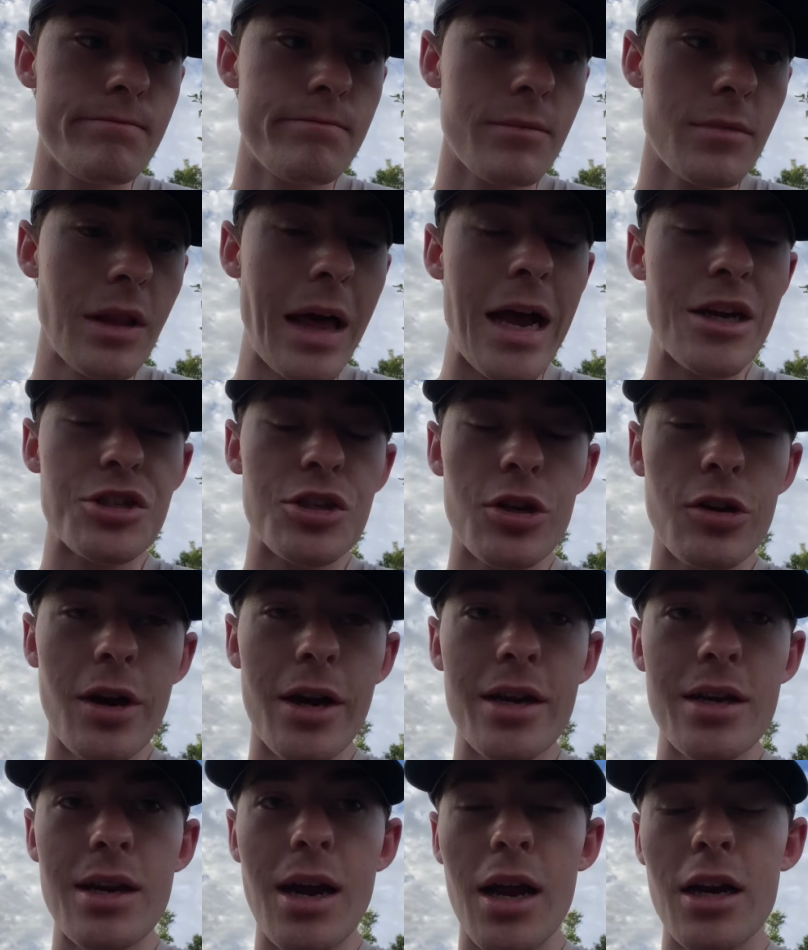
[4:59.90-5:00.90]
last year, I
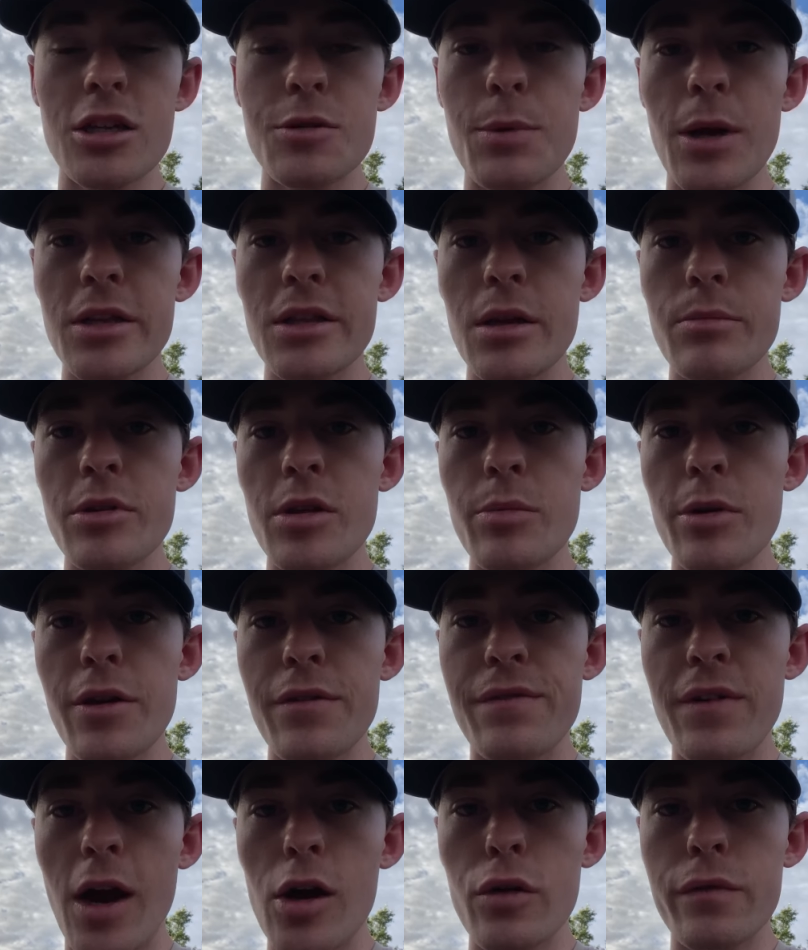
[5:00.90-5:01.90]
did not expect them to be a
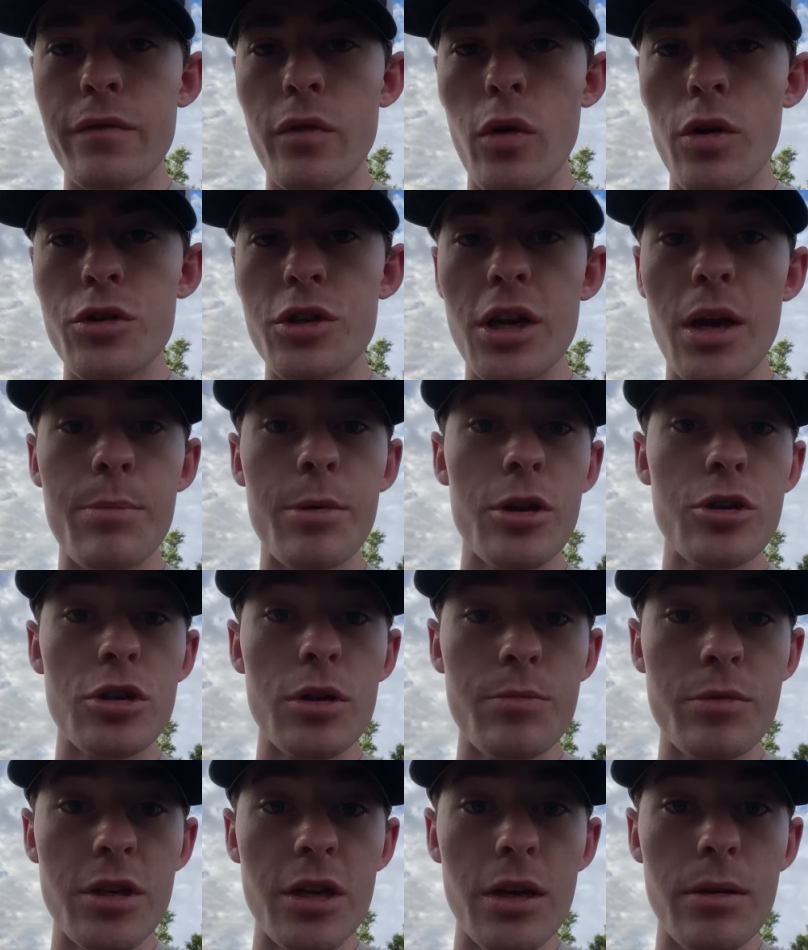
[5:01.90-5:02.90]
Final Four
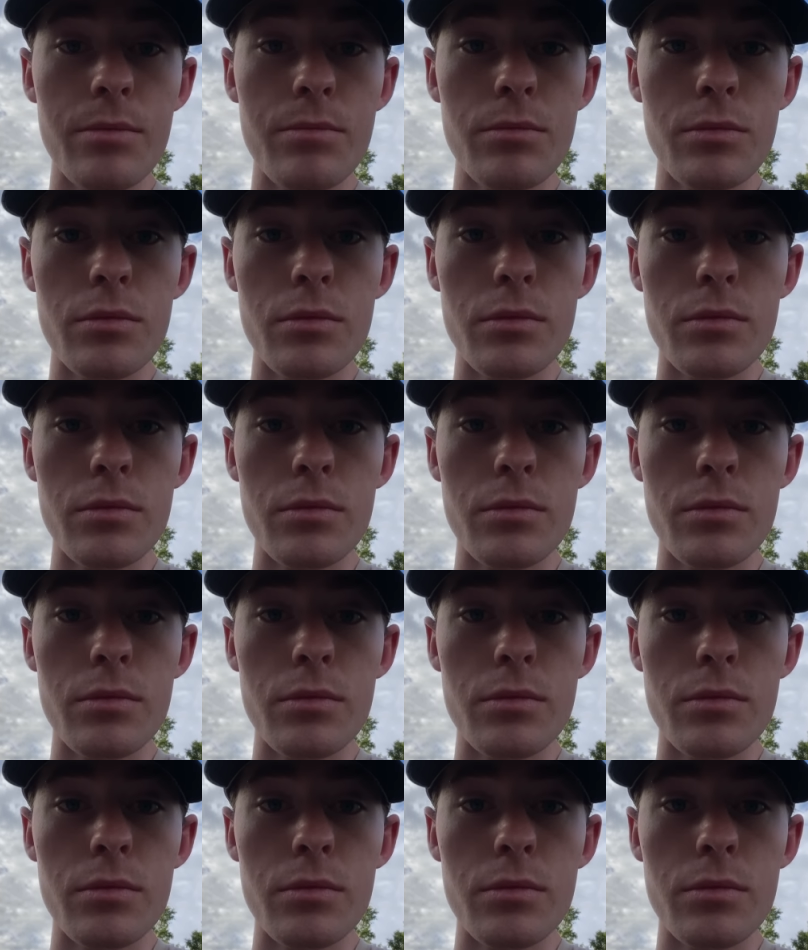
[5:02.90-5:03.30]
championship team.